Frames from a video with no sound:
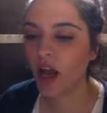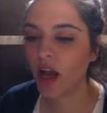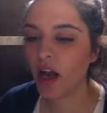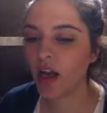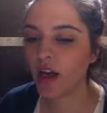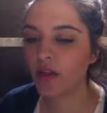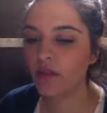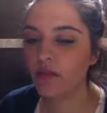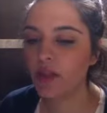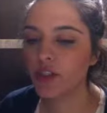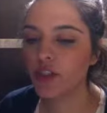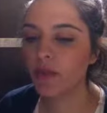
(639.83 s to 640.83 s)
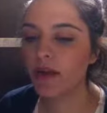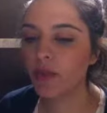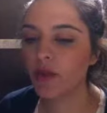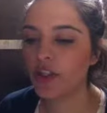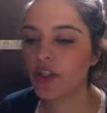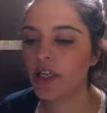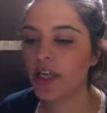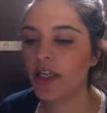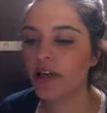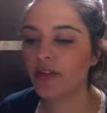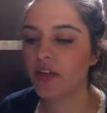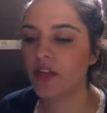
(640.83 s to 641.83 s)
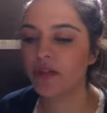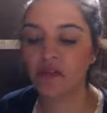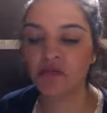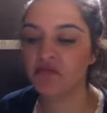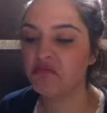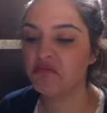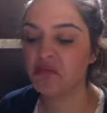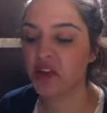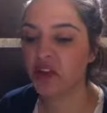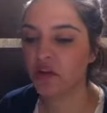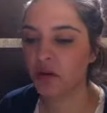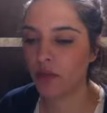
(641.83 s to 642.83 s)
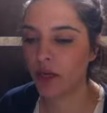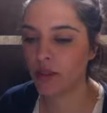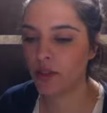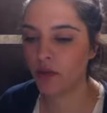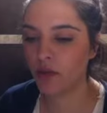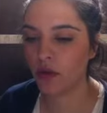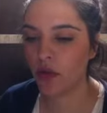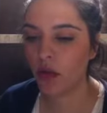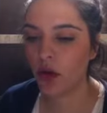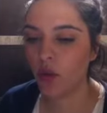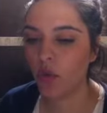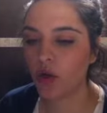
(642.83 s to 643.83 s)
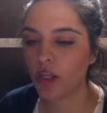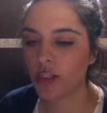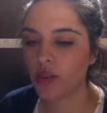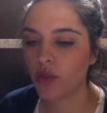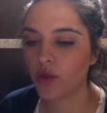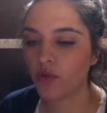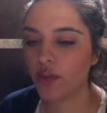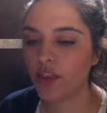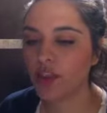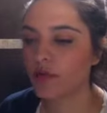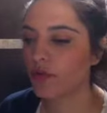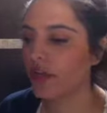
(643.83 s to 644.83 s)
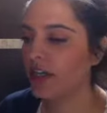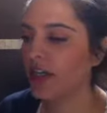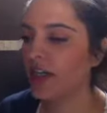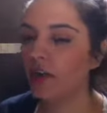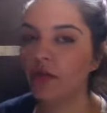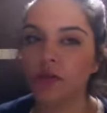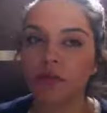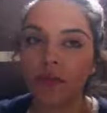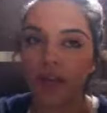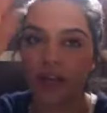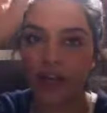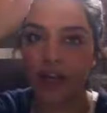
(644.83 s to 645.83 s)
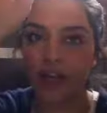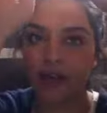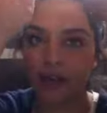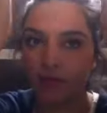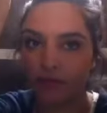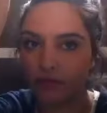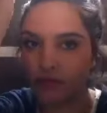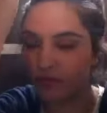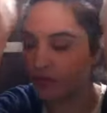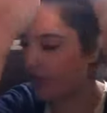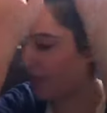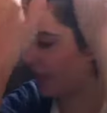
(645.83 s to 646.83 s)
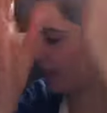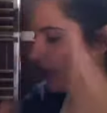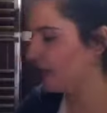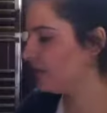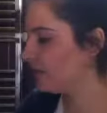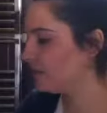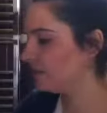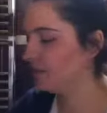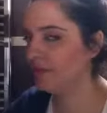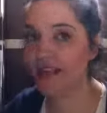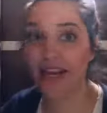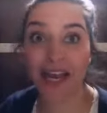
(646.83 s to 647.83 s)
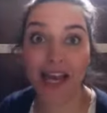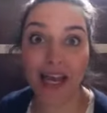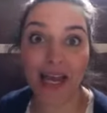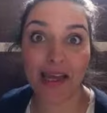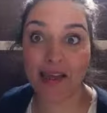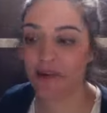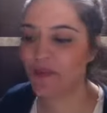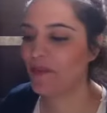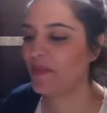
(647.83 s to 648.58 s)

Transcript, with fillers: Do you make wishes at 11:11? No, I'm an adult. What is on your wrists right now? Nada. Naked. Naked!